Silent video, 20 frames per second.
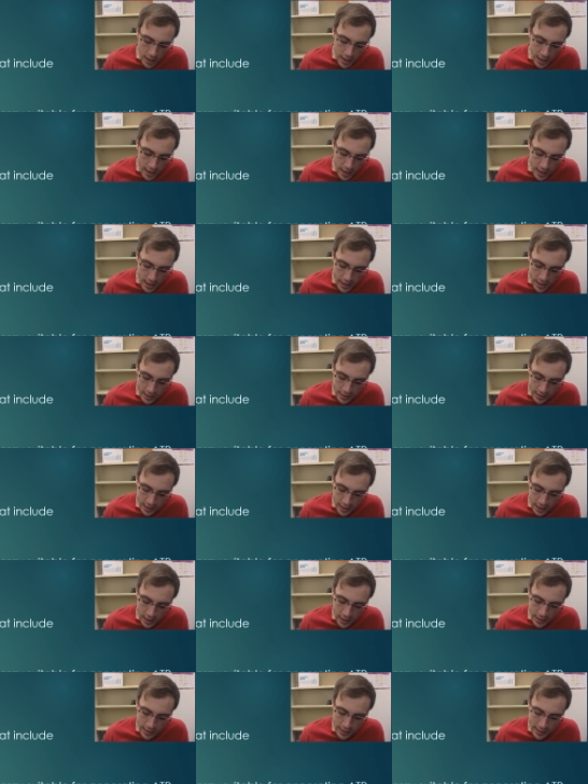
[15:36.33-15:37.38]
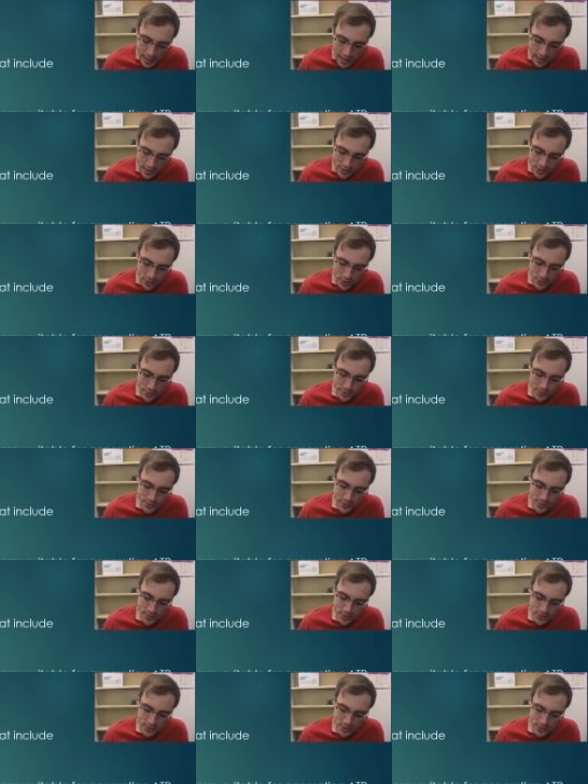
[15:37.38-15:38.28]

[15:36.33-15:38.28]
and lactose.